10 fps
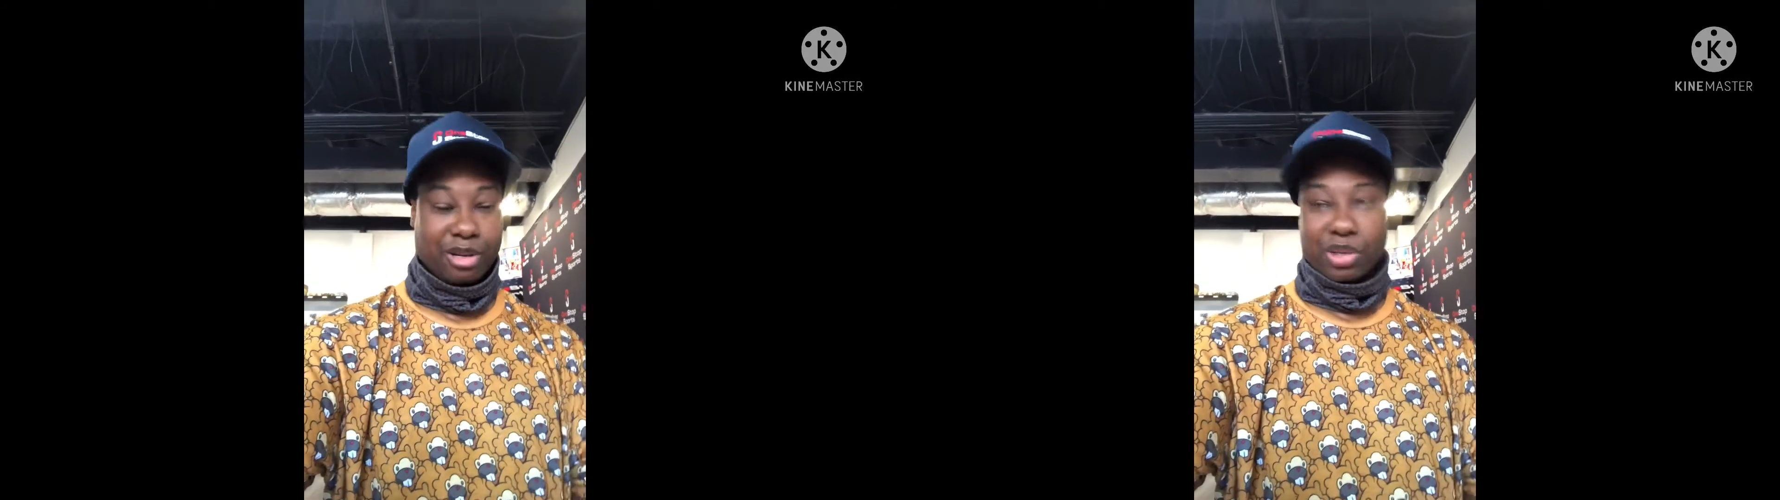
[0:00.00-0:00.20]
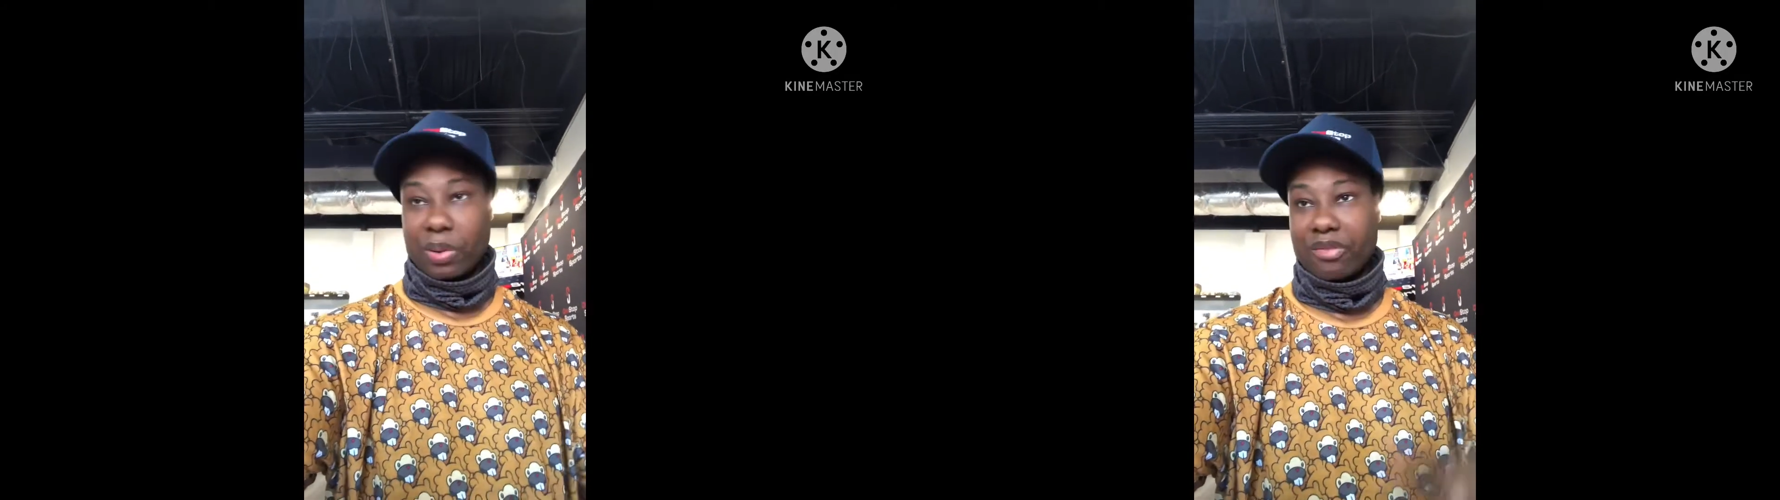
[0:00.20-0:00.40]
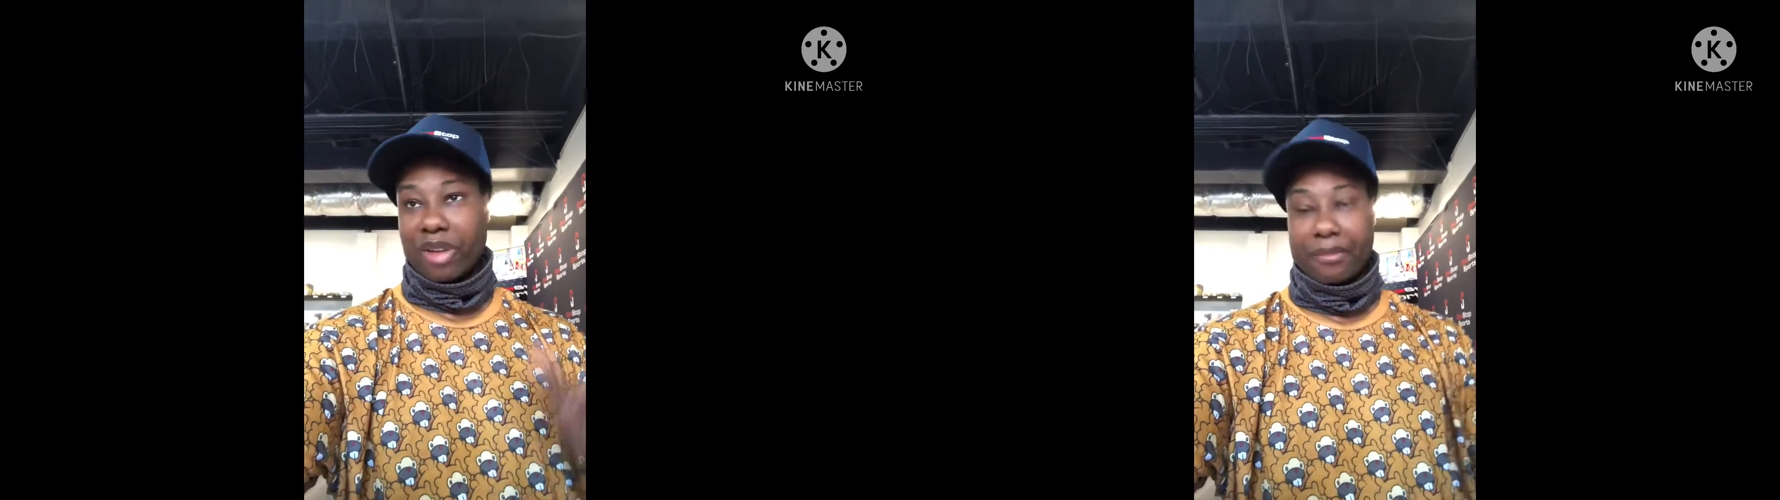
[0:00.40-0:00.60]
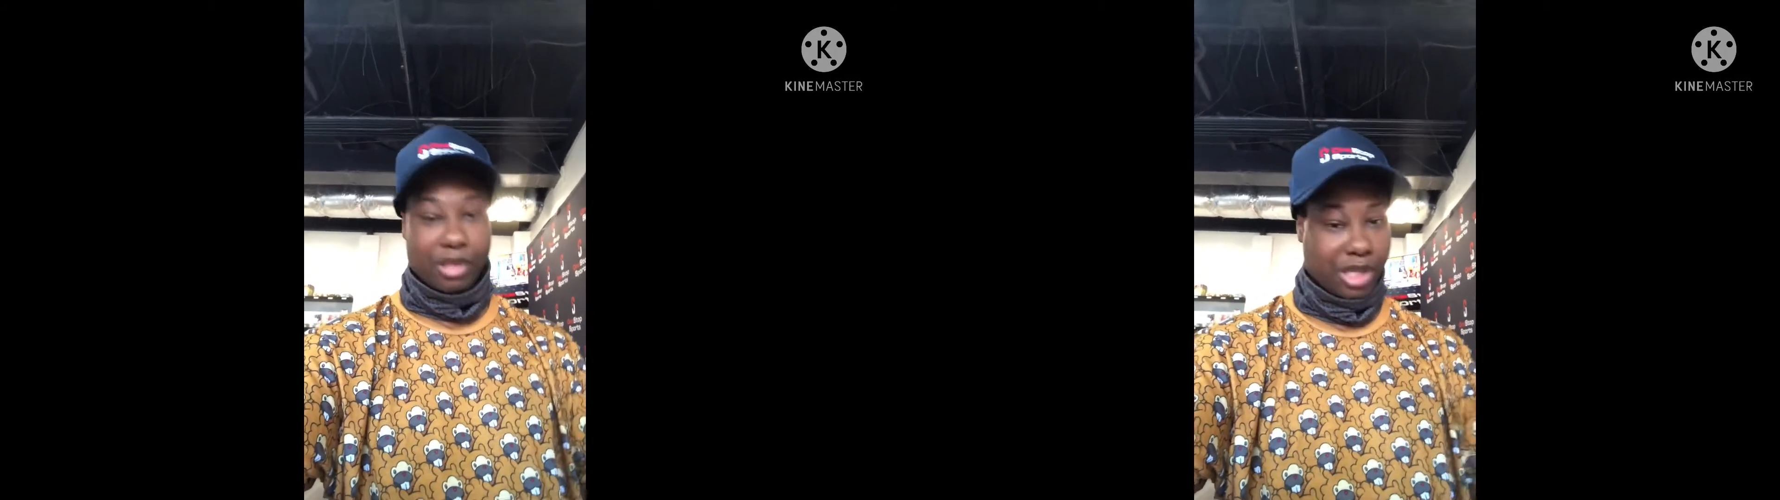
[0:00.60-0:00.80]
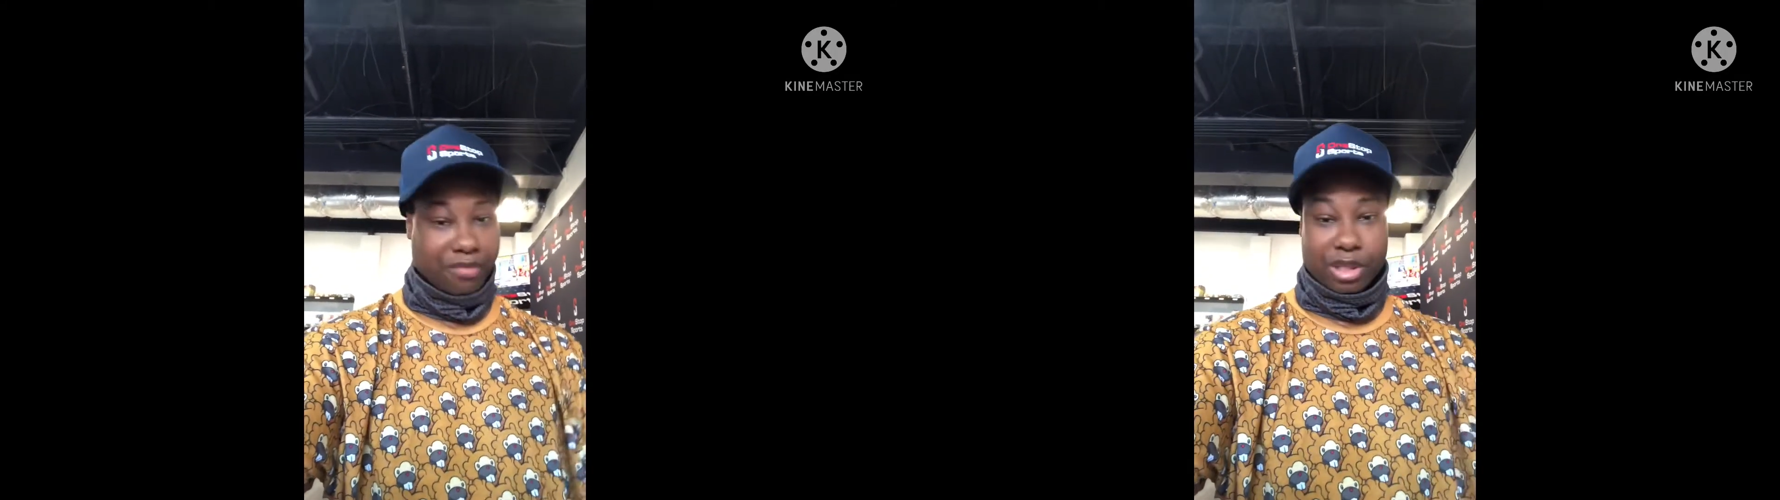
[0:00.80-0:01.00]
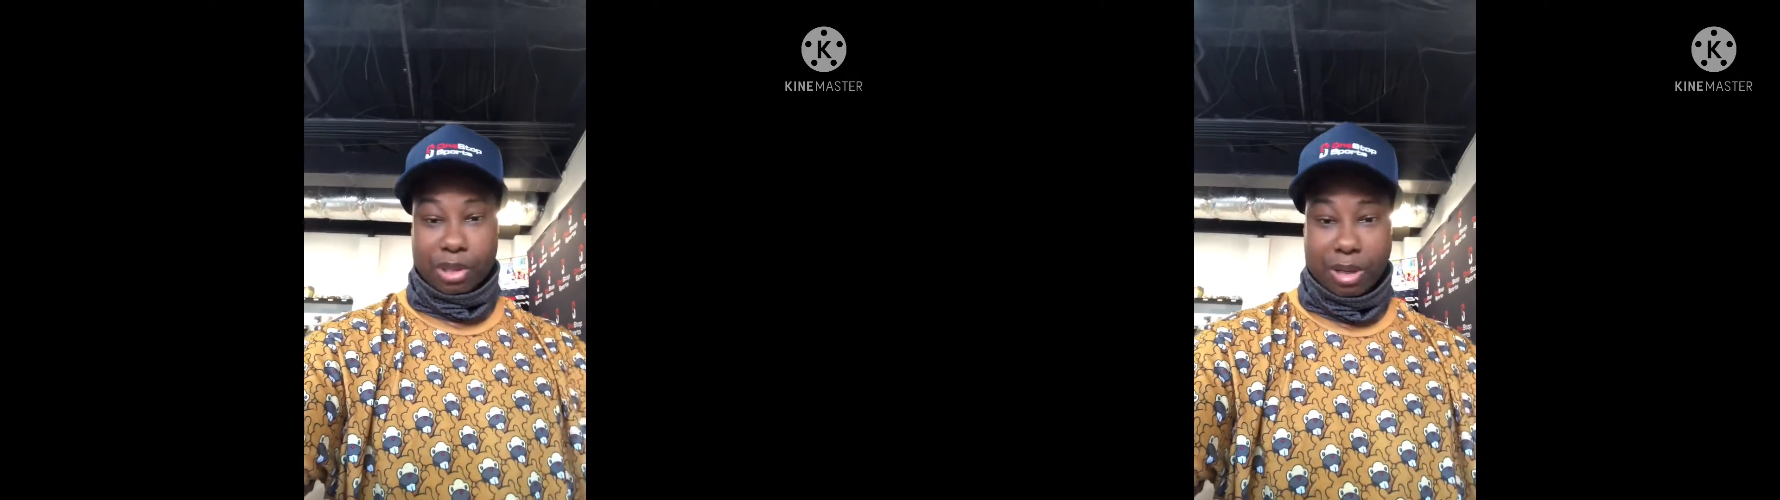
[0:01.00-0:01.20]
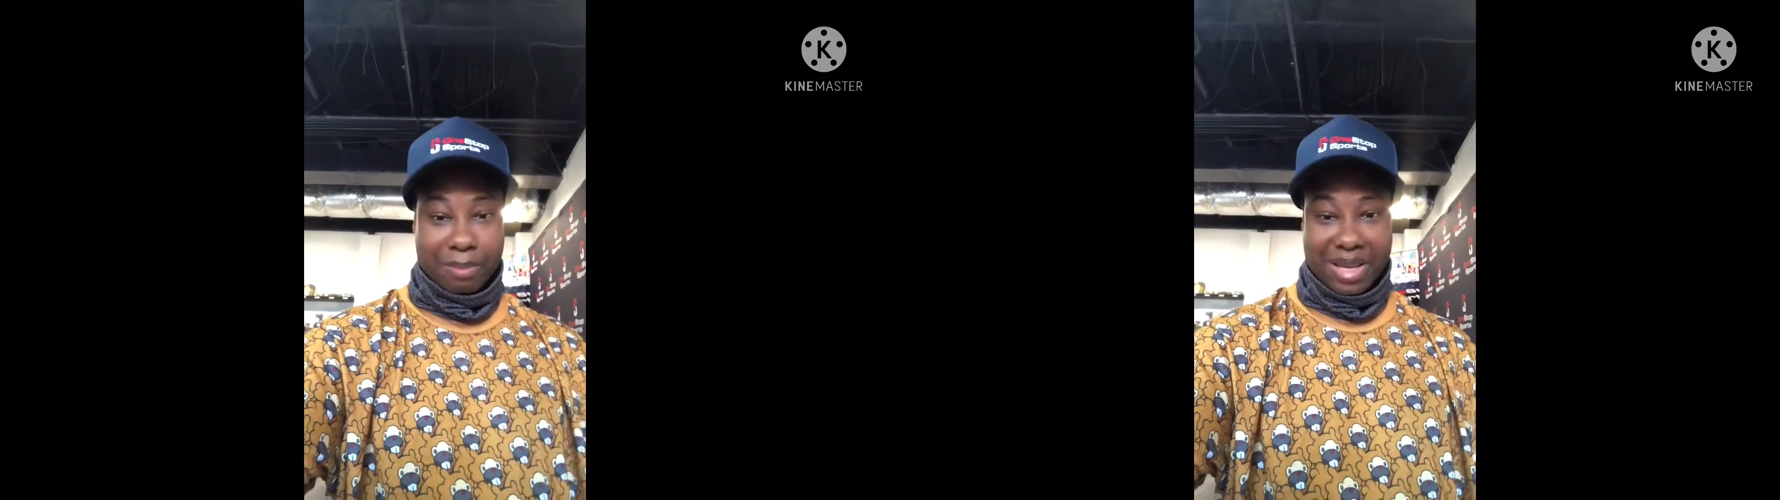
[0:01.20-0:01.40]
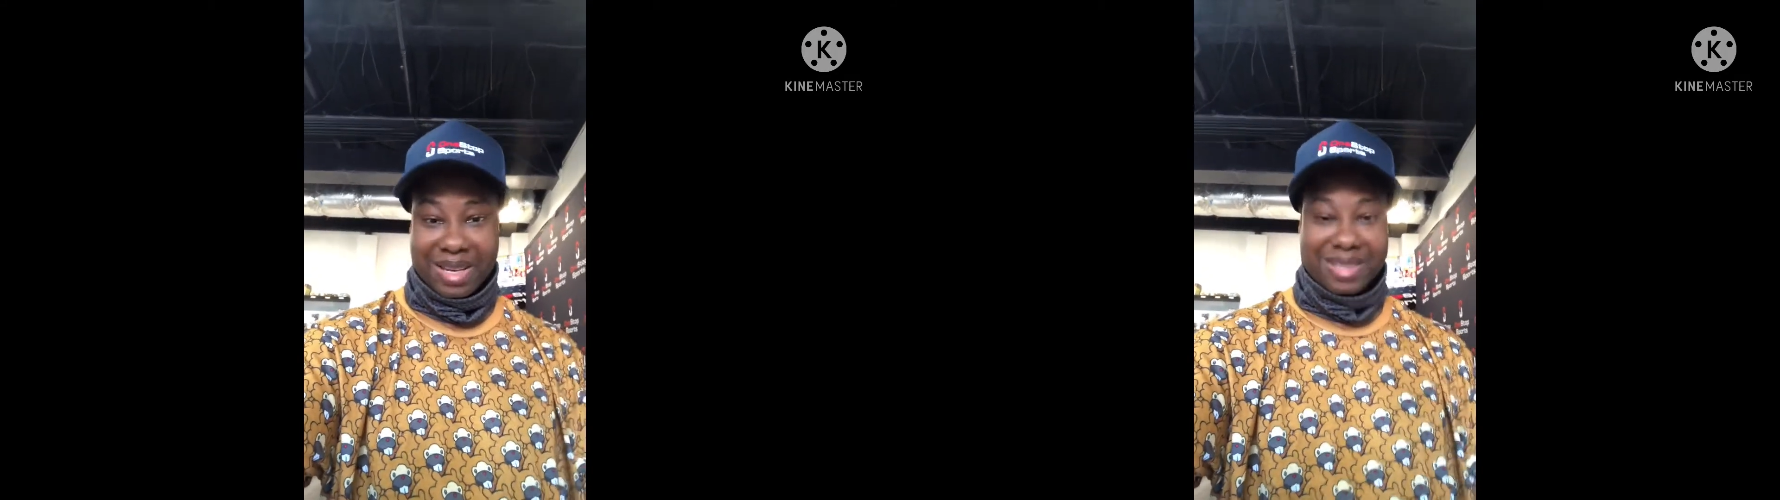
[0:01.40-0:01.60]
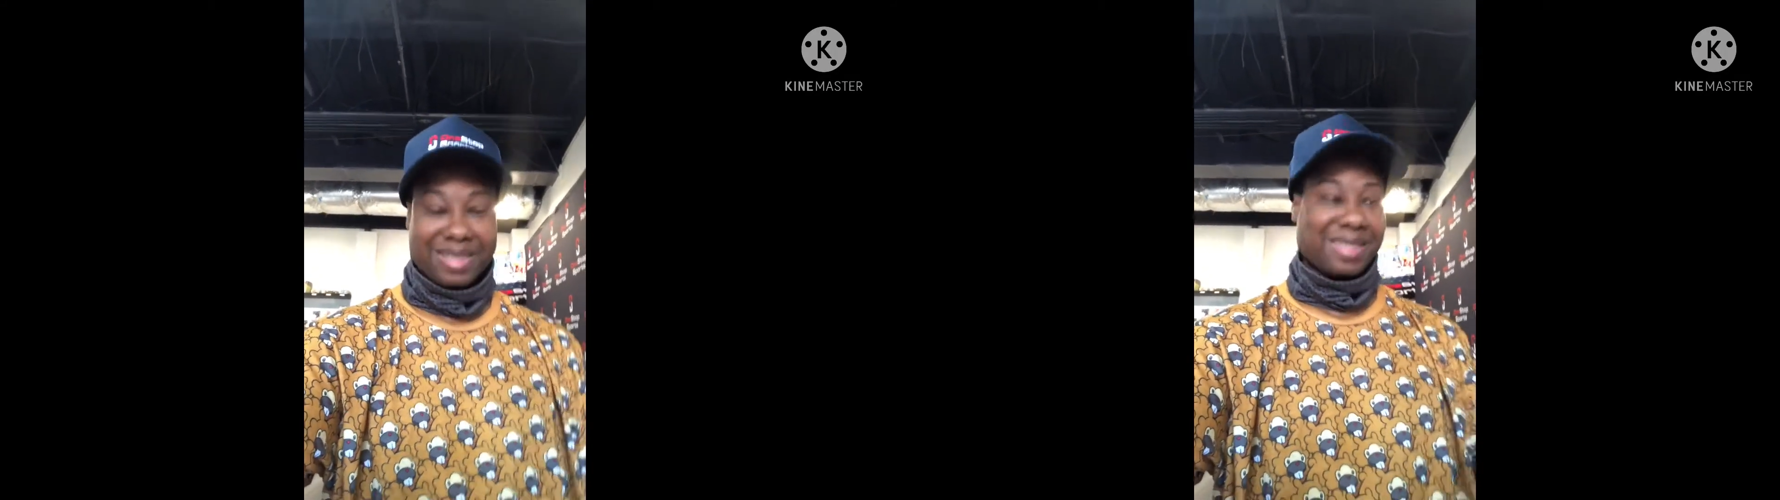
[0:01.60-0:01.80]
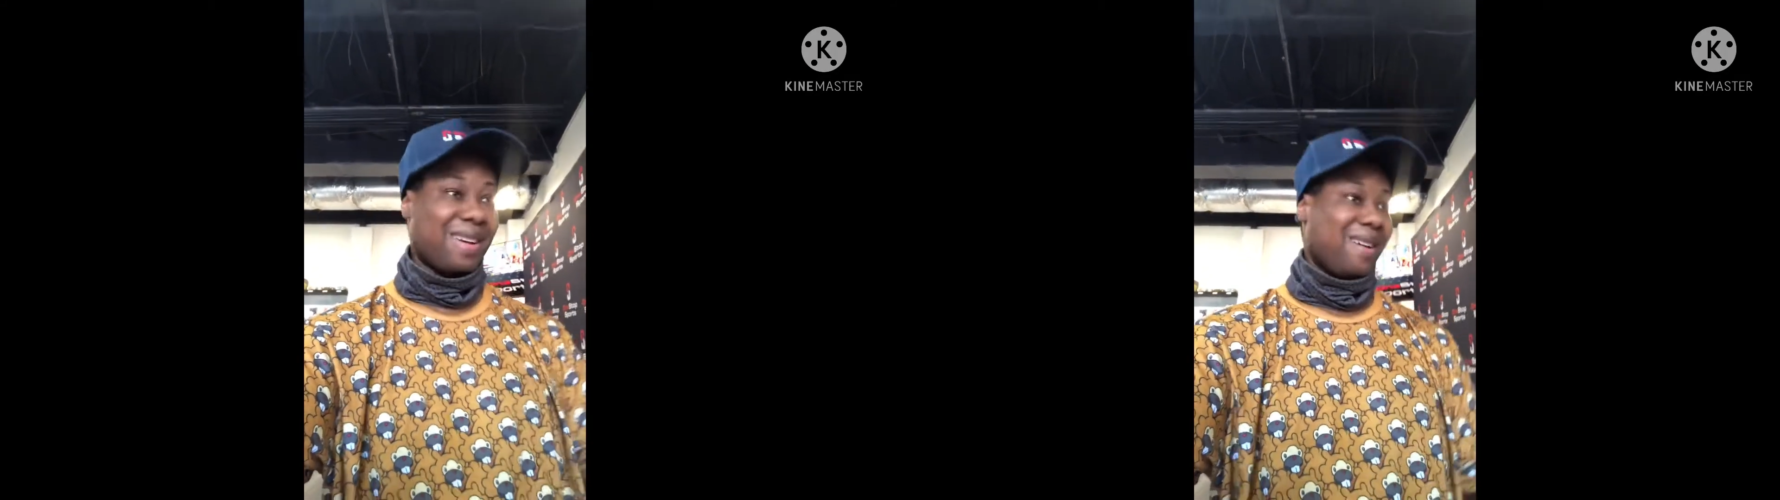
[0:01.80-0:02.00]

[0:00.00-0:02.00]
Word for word: They're doing raffles every 30 minutes.